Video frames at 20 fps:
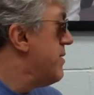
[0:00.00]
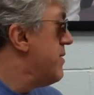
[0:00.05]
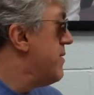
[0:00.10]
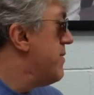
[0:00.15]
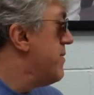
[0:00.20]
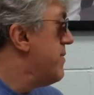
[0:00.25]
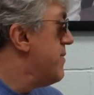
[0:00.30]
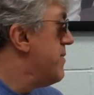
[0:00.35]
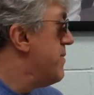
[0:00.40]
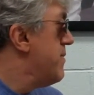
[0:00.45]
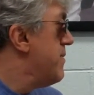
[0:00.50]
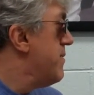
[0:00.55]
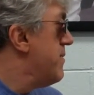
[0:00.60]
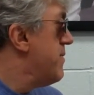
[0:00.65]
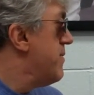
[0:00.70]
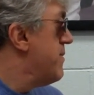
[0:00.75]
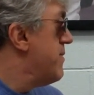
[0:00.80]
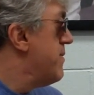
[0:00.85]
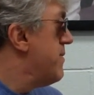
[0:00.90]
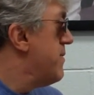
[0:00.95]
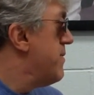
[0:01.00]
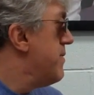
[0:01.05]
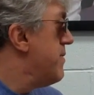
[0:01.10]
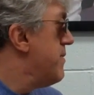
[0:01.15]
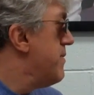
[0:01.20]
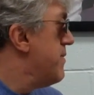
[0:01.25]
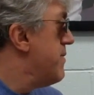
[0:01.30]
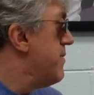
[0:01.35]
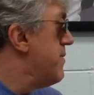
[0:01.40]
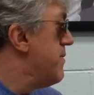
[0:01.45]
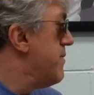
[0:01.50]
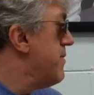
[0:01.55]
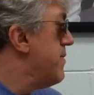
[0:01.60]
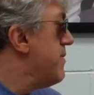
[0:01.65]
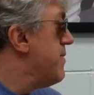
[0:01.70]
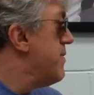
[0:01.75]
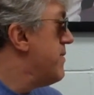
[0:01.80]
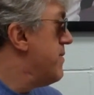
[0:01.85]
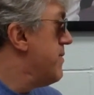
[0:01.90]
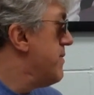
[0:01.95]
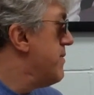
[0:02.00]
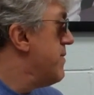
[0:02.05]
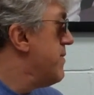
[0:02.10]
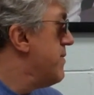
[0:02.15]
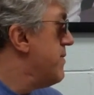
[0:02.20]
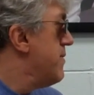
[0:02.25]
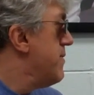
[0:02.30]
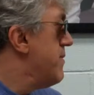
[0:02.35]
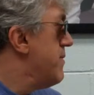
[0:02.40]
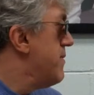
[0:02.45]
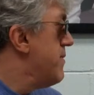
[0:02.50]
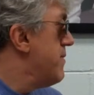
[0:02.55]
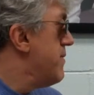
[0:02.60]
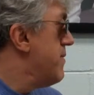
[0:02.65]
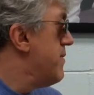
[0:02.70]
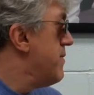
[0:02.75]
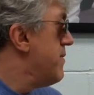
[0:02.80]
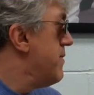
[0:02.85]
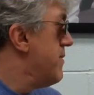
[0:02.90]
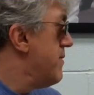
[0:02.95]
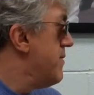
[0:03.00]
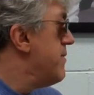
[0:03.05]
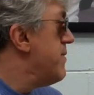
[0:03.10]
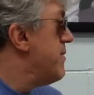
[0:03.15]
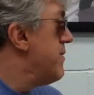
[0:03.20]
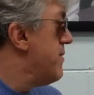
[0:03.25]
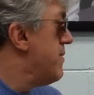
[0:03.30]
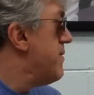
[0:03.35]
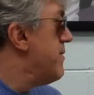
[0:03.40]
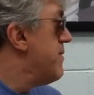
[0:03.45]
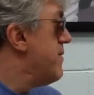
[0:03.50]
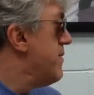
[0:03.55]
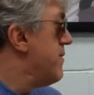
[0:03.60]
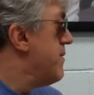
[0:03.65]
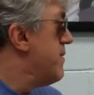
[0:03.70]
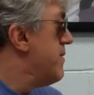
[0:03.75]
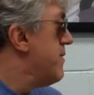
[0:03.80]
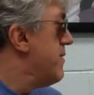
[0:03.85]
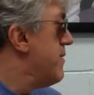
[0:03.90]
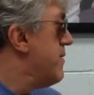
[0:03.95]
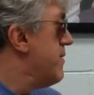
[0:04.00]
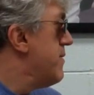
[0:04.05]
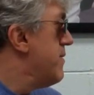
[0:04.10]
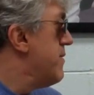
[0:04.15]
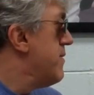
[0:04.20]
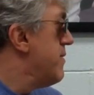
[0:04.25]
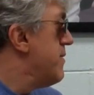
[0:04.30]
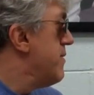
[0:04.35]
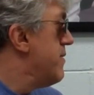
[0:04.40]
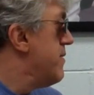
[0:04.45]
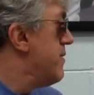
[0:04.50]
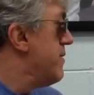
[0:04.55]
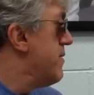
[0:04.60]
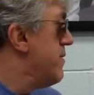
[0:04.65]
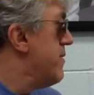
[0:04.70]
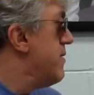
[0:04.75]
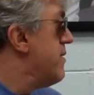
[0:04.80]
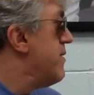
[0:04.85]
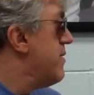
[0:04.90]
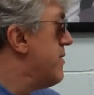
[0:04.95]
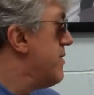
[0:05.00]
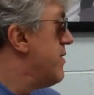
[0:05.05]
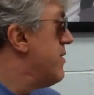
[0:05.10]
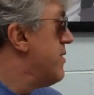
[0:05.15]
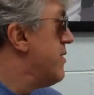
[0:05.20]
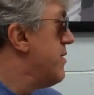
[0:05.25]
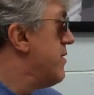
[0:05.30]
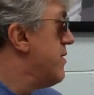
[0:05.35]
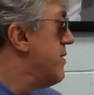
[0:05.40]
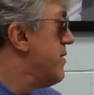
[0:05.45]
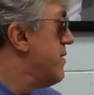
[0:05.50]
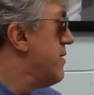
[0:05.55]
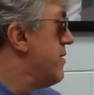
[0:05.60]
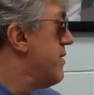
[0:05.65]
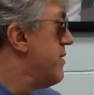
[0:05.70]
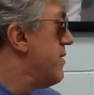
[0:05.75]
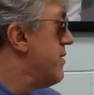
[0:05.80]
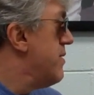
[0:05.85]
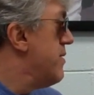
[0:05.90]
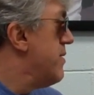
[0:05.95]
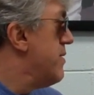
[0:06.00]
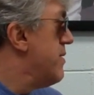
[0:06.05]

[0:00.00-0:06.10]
[no speech]